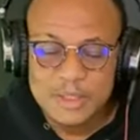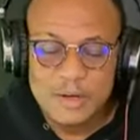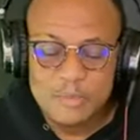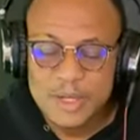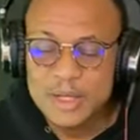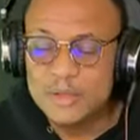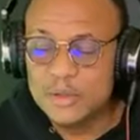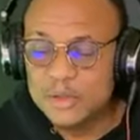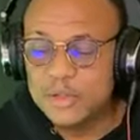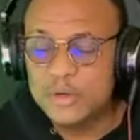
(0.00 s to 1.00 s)
Because I will
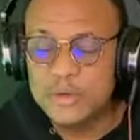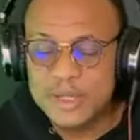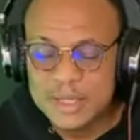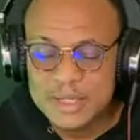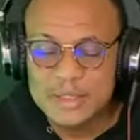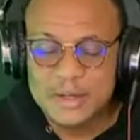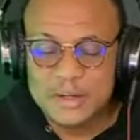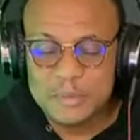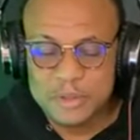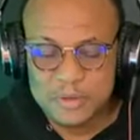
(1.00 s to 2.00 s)
begin to show you in
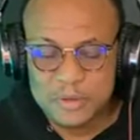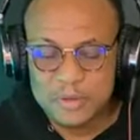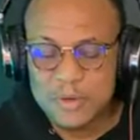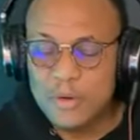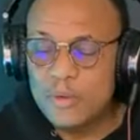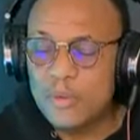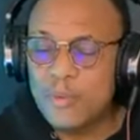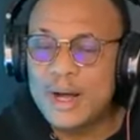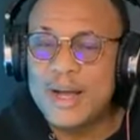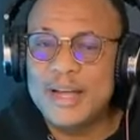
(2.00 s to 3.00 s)
this scripture
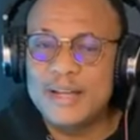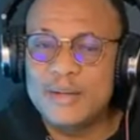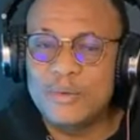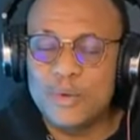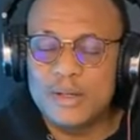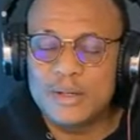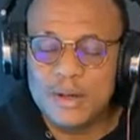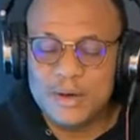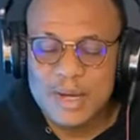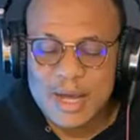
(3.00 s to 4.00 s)
why
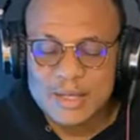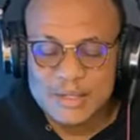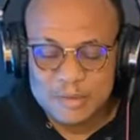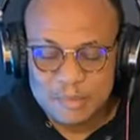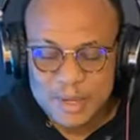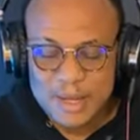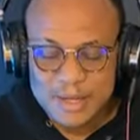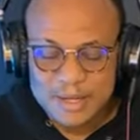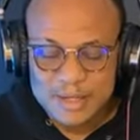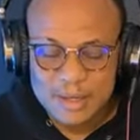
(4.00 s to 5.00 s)
what God has in
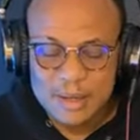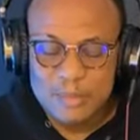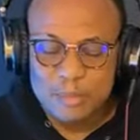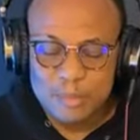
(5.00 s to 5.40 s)
mind